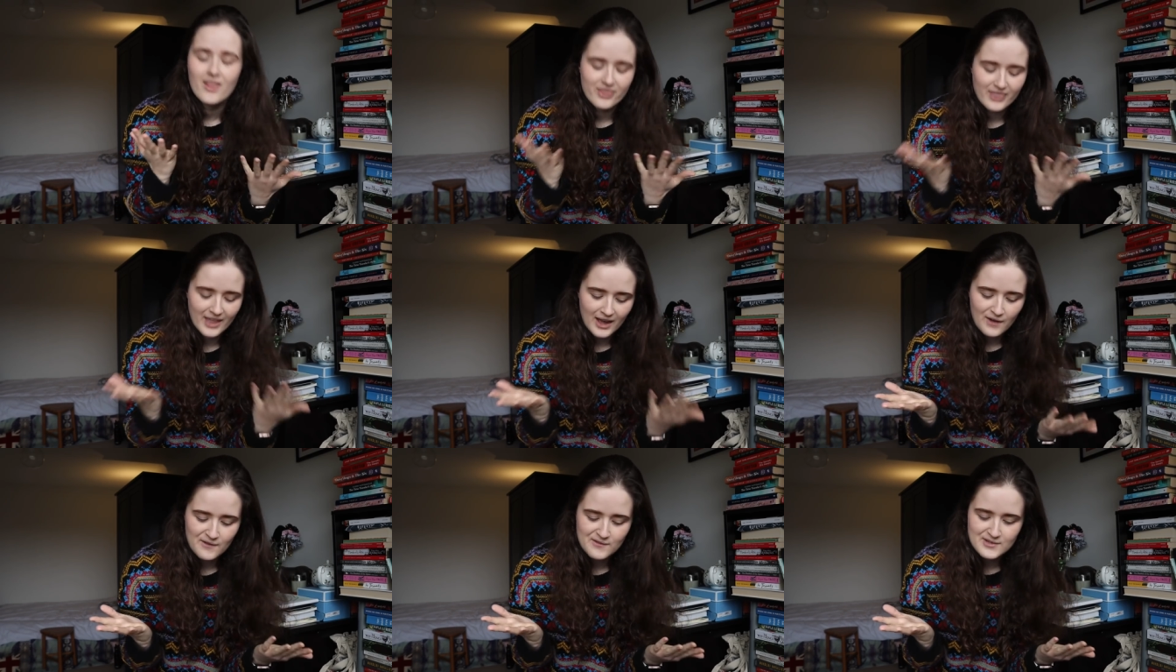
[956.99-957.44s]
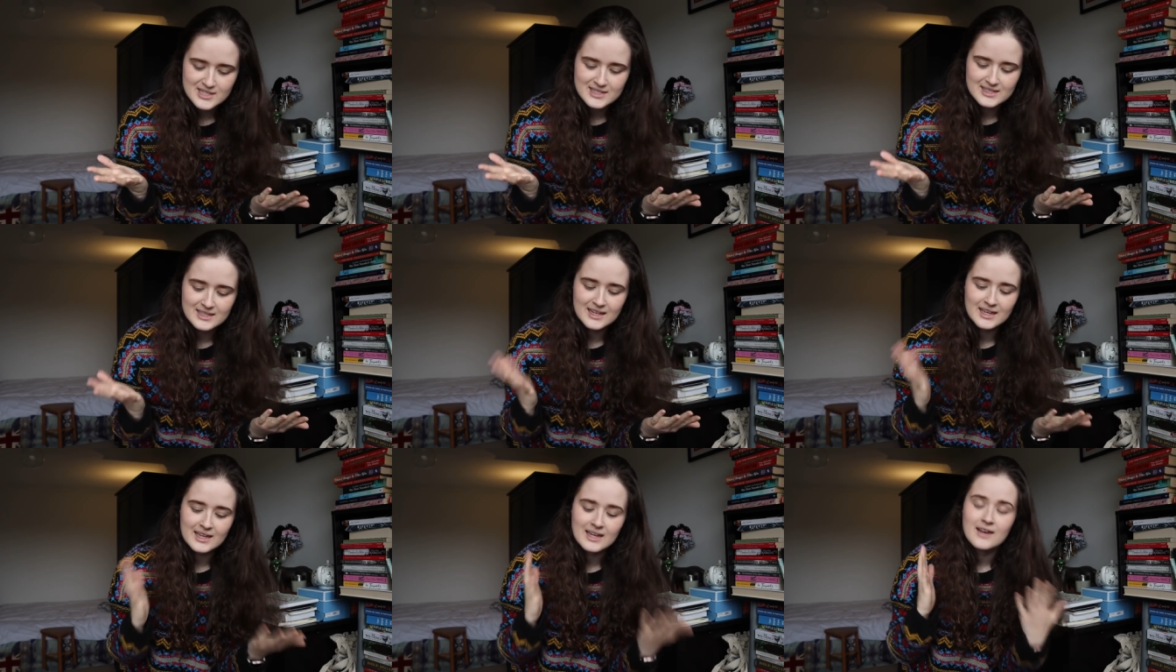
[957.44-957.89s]
that
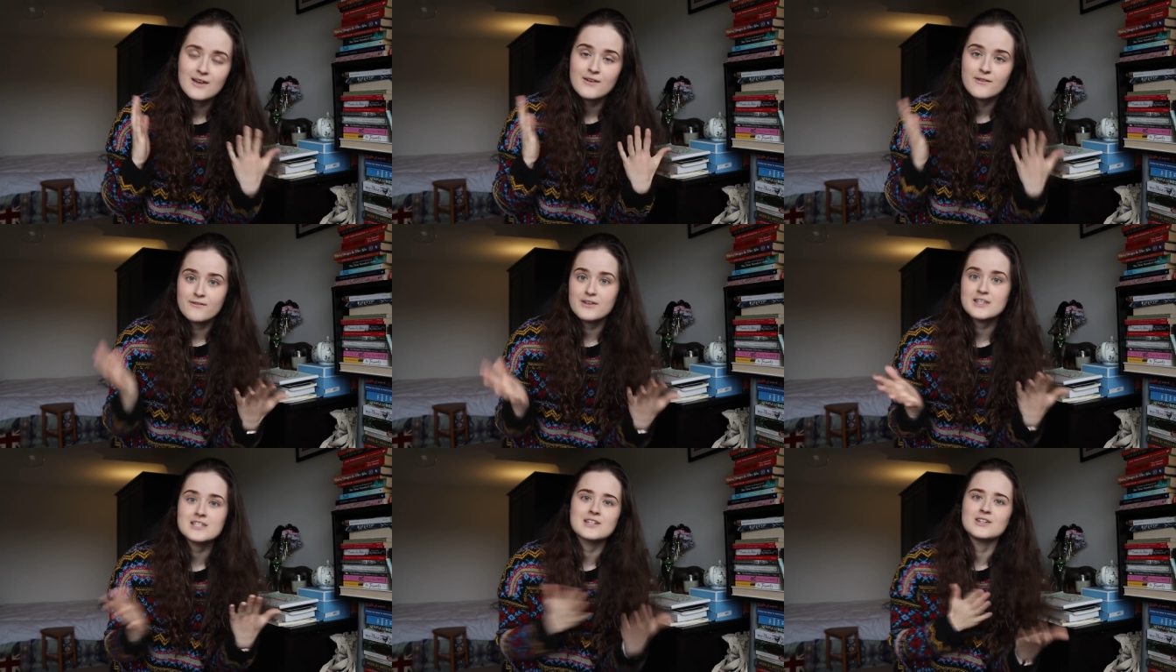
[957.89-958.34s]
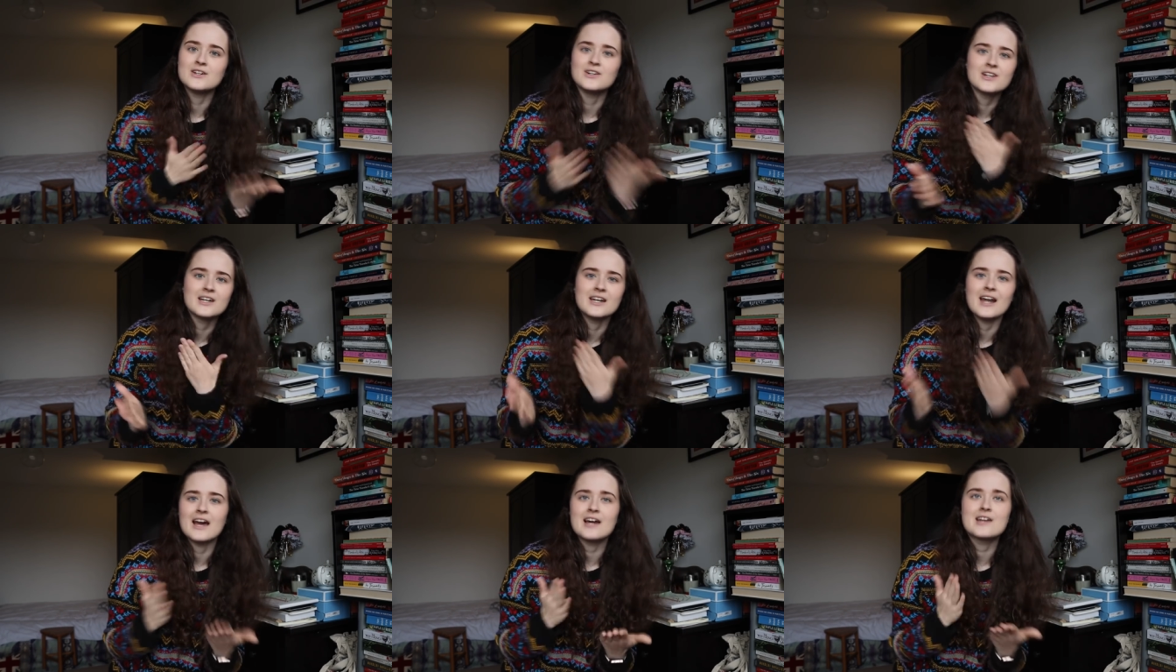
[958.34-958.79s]
obviously physical
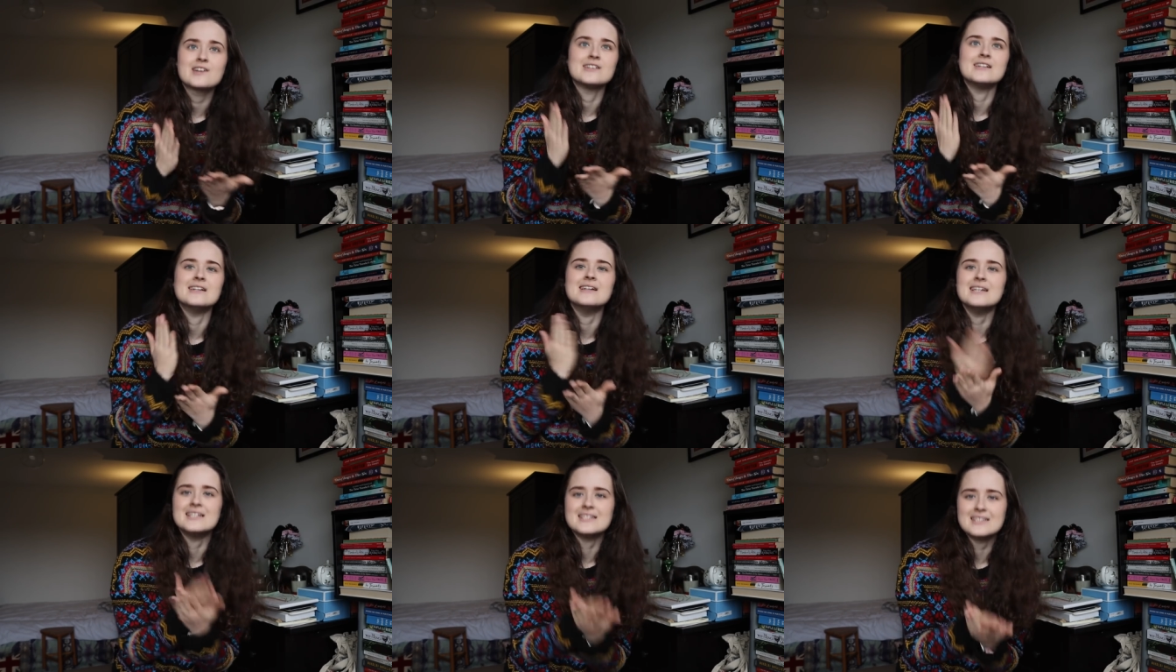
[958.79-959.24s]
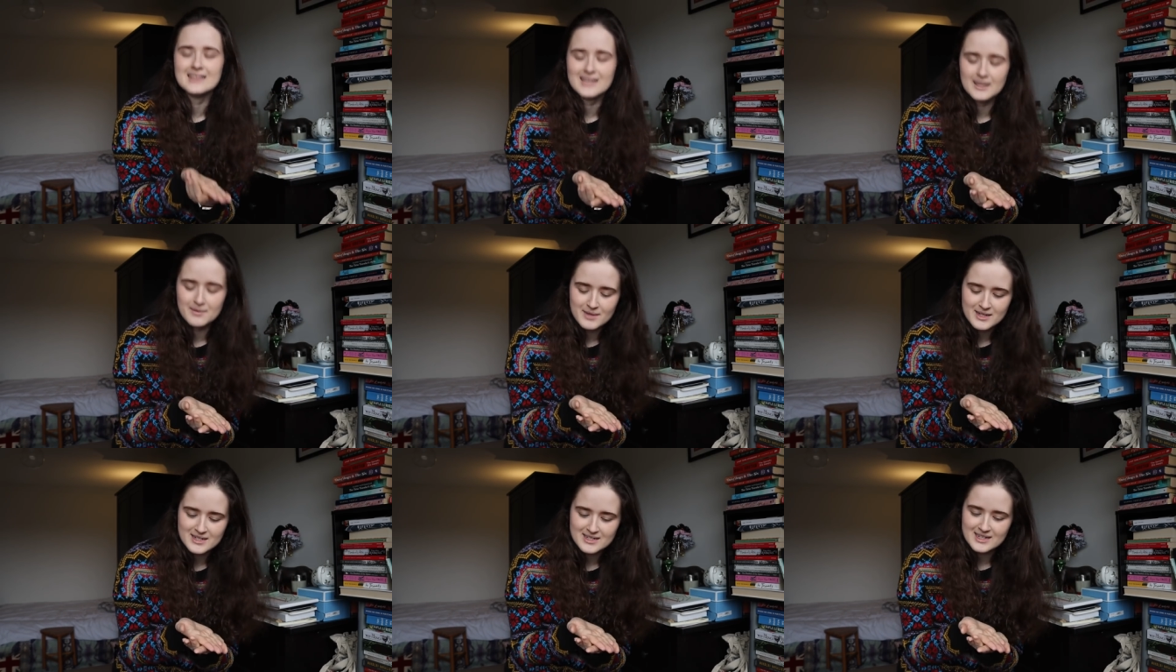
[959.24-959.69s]
connection is
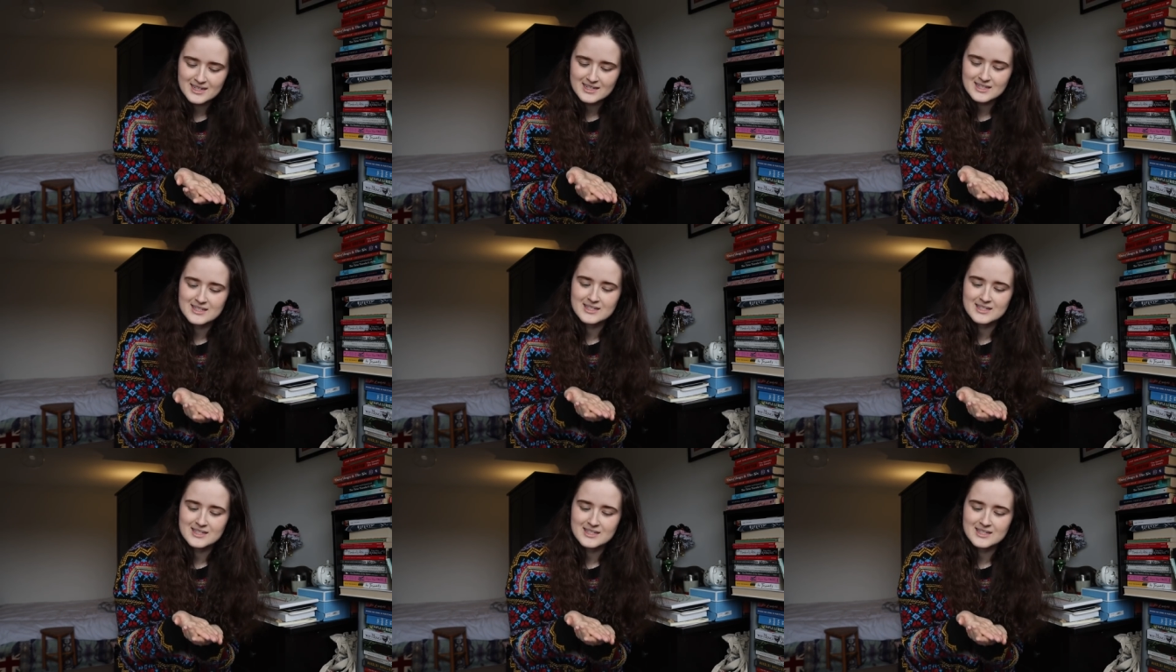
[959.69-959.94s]
limited.